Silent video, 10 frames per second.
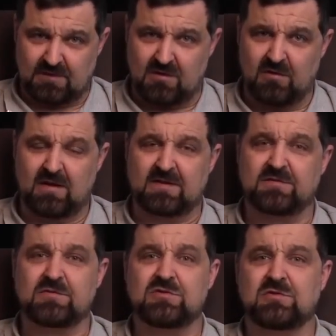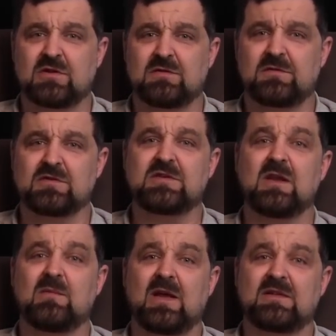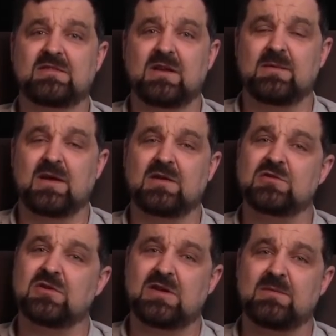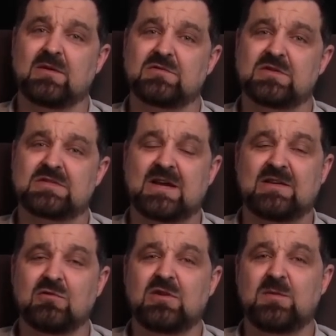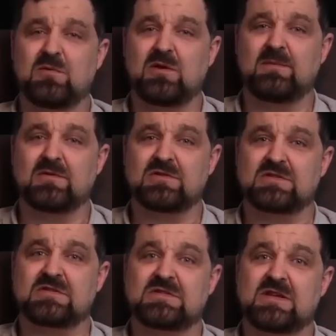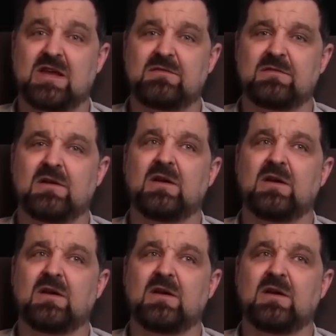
And all it asks for is your first name, last name, and your email address. I do keep your email addresses safe.